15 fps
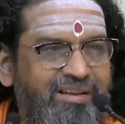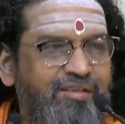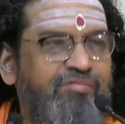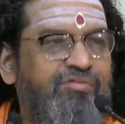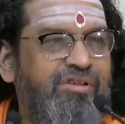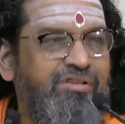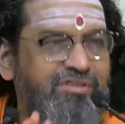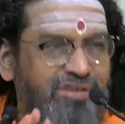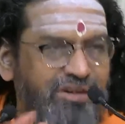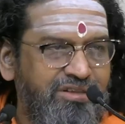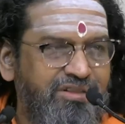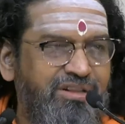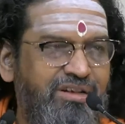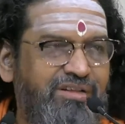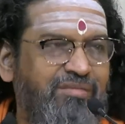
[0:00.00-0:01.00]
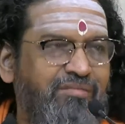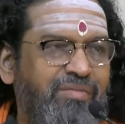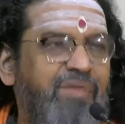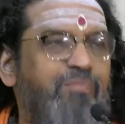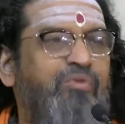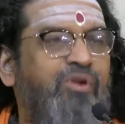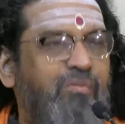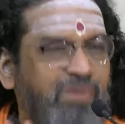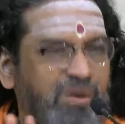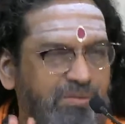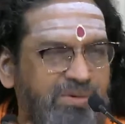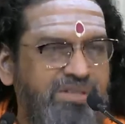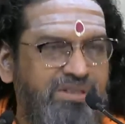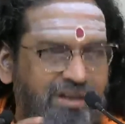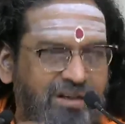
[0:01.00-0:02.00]
frustration. My problem
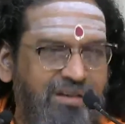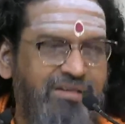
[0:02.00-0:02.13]
is here.